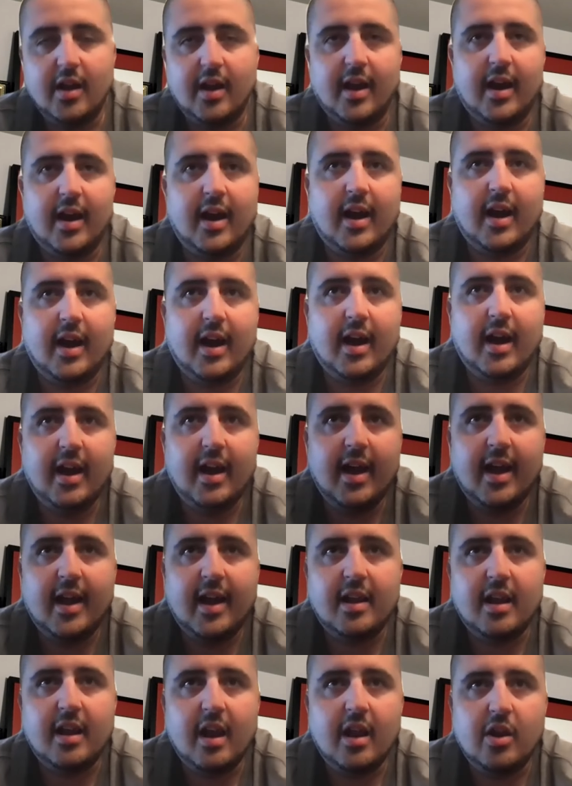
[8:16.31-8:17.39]

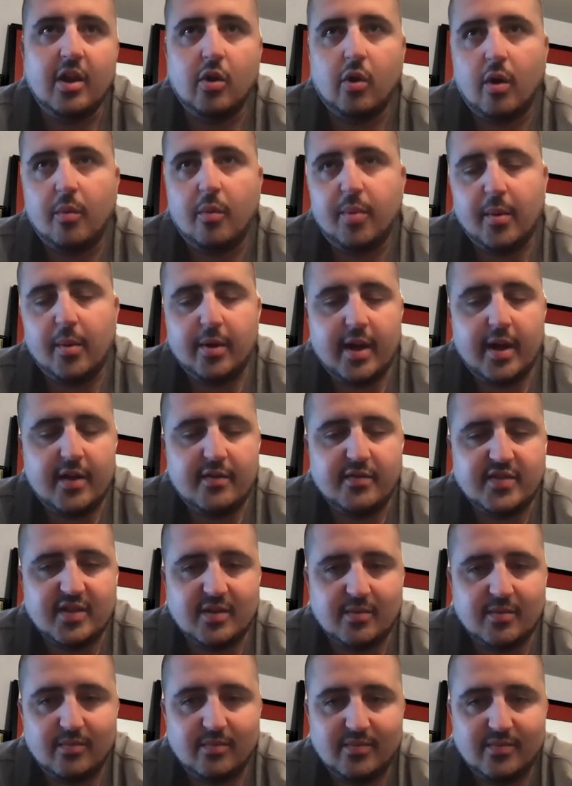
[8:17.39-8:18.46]
And you know, I'll probably have
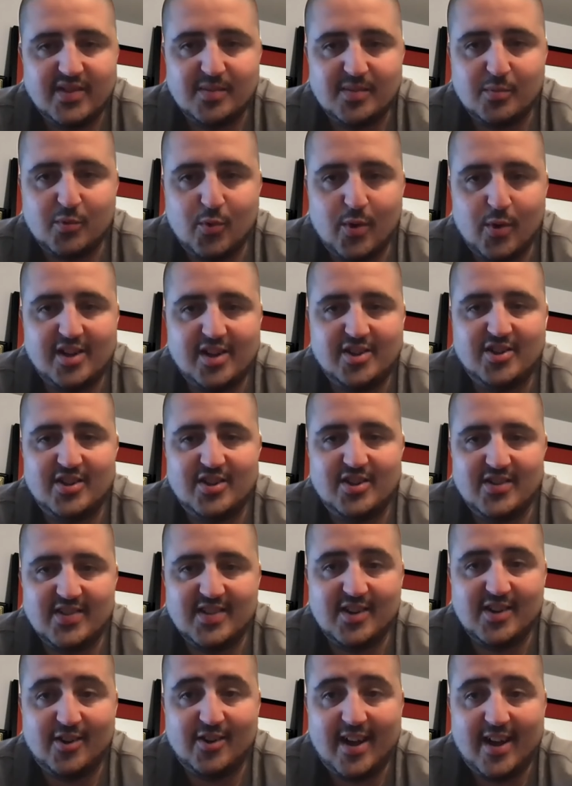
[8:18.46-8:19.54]
some questions
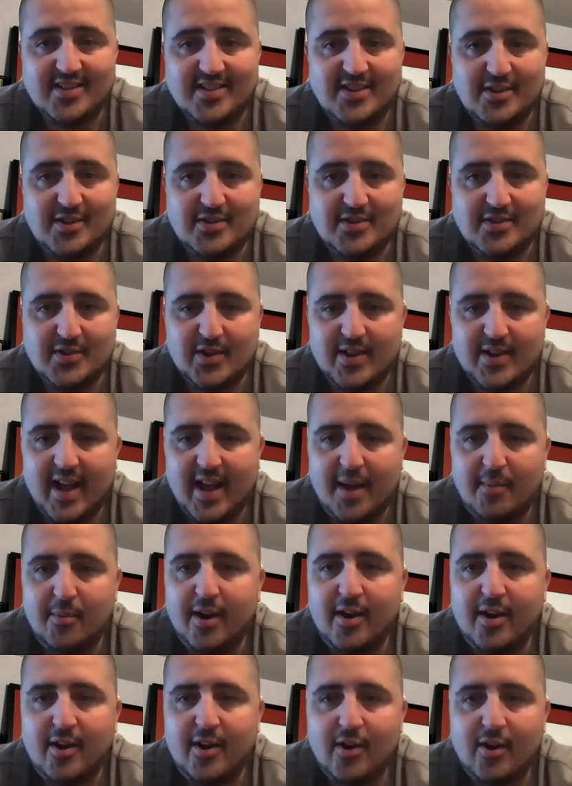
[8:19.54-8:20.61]
that I'll ask you to
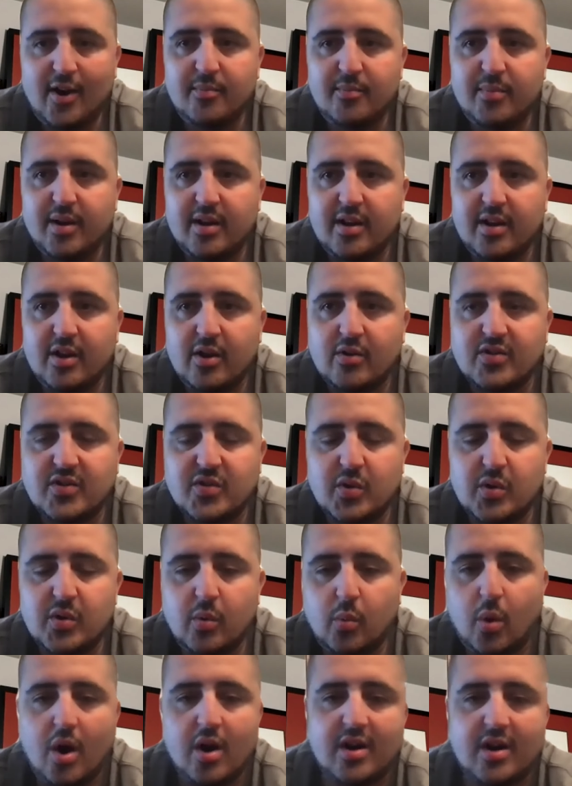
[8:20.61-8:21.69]
elaborate on, but you know, sort
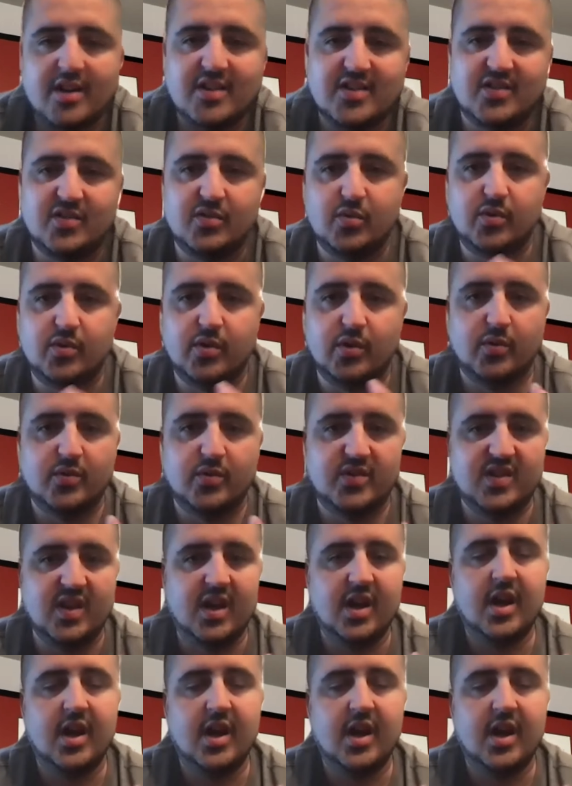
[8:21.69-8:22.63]
of walk us through those